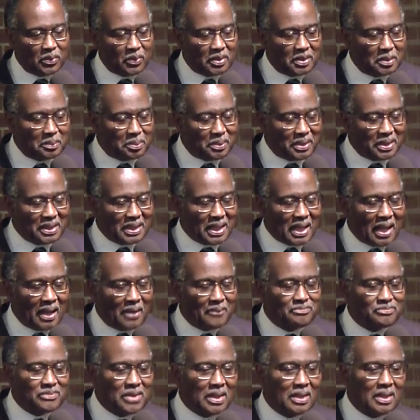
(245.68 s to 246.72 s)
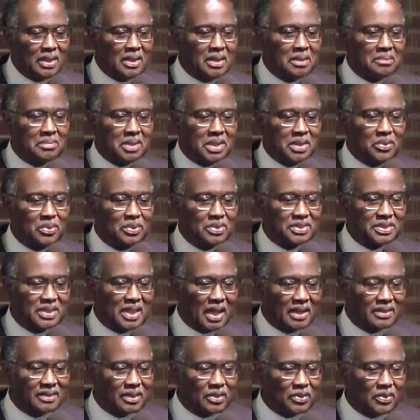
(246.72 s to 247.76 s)
he wanted to bring it out. But he was
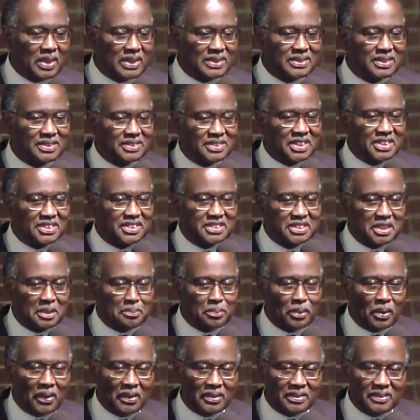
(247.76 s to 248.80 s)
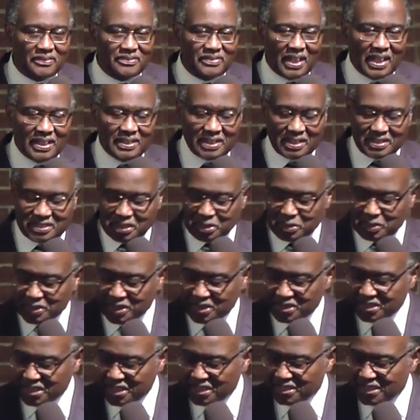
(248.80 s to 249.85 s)
not quick to just jump on the fact that she was
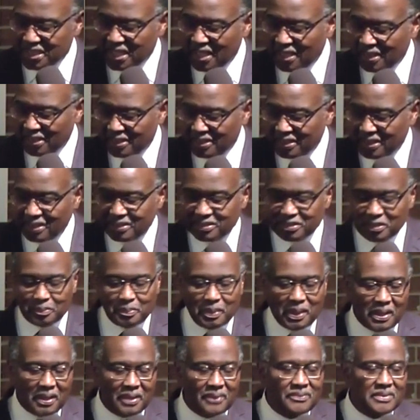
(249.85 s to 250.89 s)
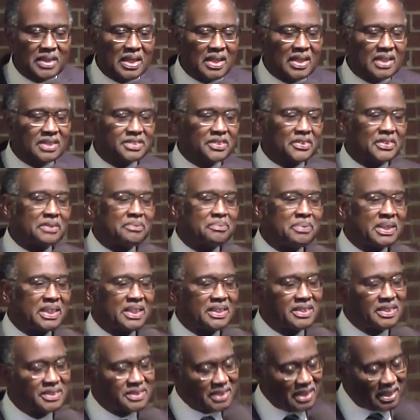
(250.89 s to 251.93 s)
a Gentile and answer prayer. So he
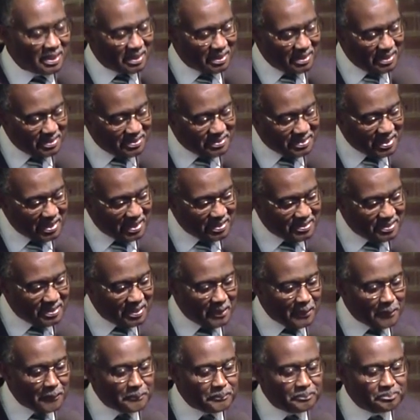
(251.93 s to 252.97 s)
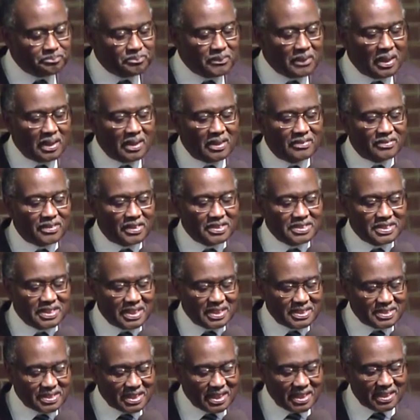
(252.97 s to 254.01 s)
began to tell her, he said, um, first he
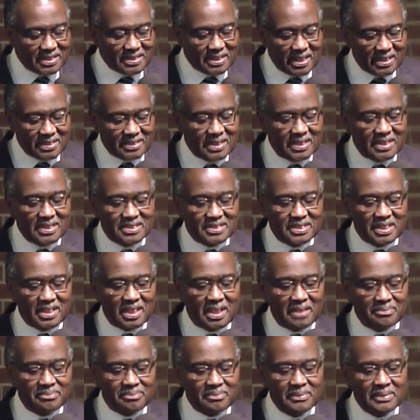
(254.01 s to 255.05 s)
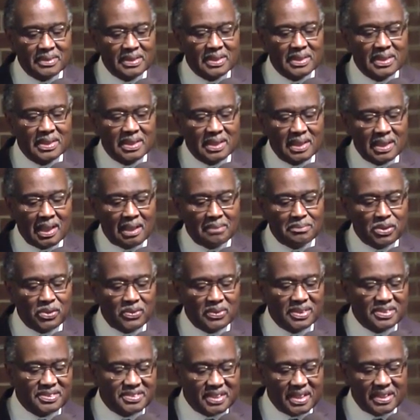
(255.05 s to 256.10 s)
didn't say anything. Then he said, I'm I'm
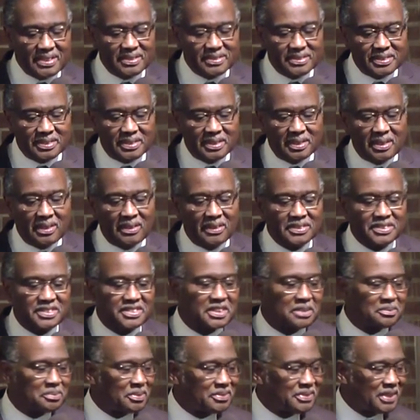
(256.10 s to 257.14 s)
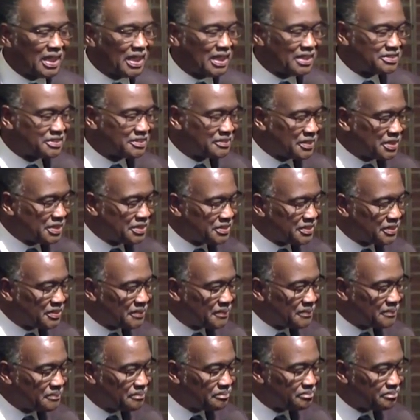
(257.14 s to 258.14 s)
only sent to the lost sheep of the house of Israel.